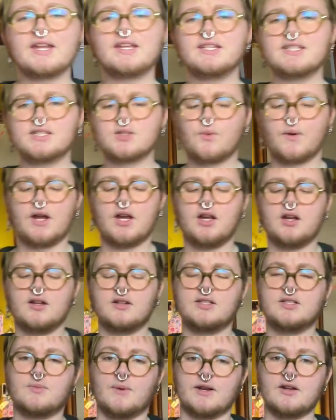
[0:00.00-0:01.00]
square
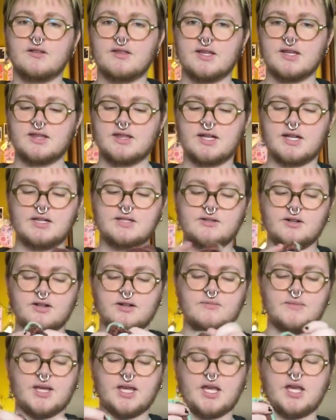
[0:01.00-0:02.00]
sweater thing that I
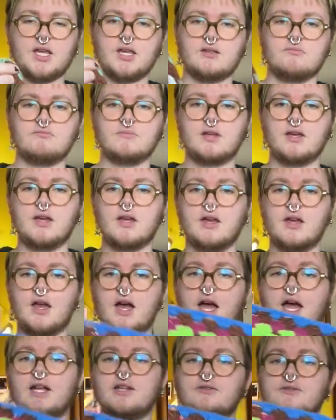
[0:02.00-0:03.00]
started making.
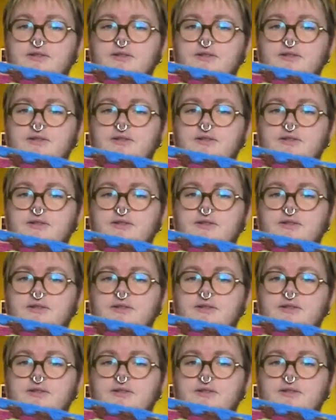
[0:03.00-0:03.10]
I do